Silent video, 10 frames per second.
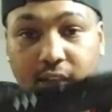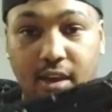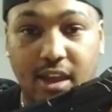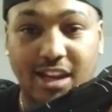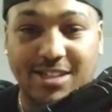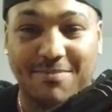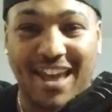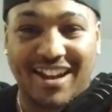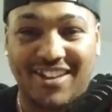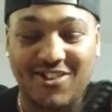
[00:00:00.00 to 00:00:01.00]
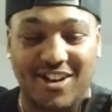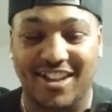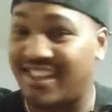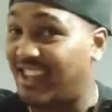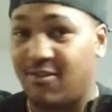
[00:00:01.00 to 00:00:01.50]
and it's back loaded
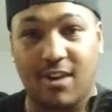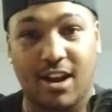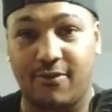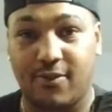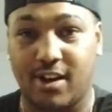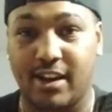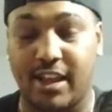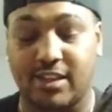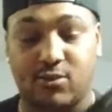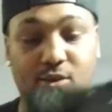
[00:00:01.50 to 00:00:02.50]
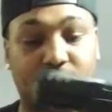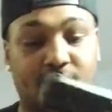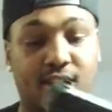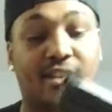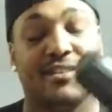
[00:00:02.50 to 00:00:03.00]
again, ready for the next ones.
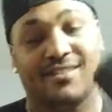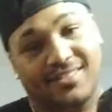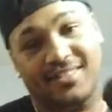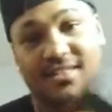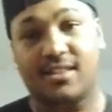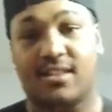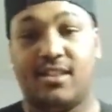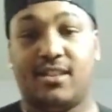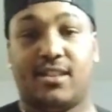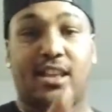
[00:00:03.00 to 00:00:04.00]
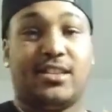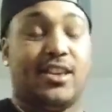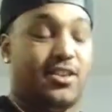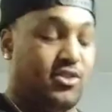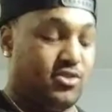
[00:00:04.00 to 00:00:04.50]
That's
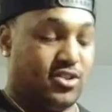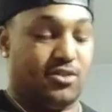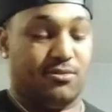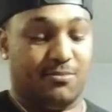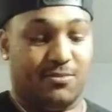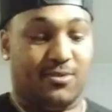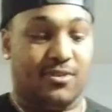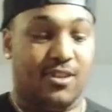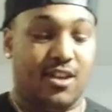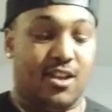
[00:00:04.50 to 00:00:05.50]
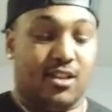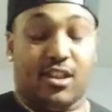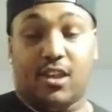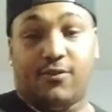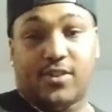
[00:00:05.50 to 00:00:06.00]
it, YouTube.
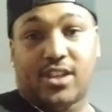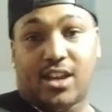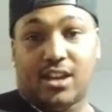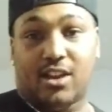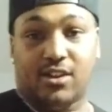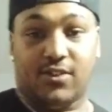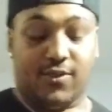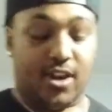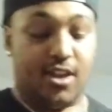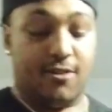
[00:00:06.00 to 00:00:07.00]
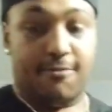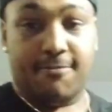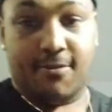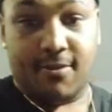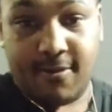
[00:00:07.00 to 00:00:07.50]
Thank you for checking out this video.
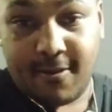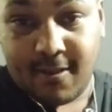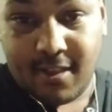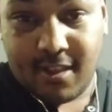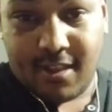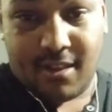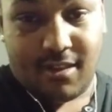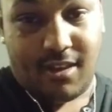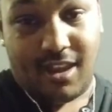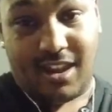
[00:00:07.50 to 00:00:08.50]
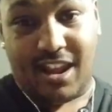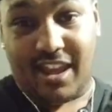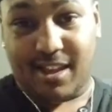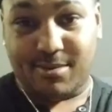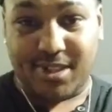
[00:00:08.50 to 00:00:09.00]
And I
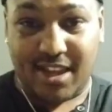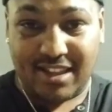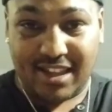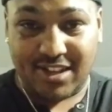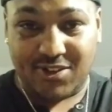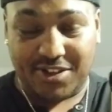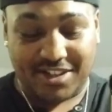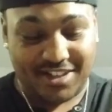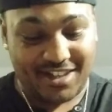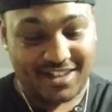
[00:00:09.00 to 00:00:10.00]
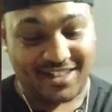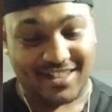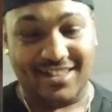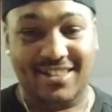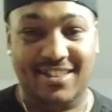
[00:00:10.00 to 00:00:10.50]
am Safety, as you can see.
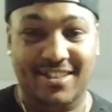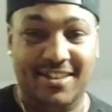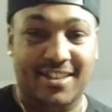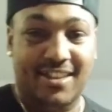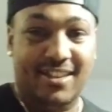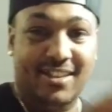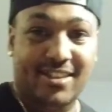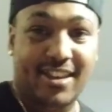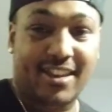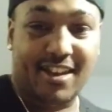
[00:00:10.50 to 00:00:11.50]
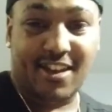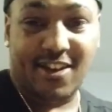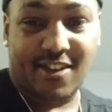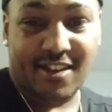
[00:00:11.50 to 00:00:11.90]
Take care, y'all.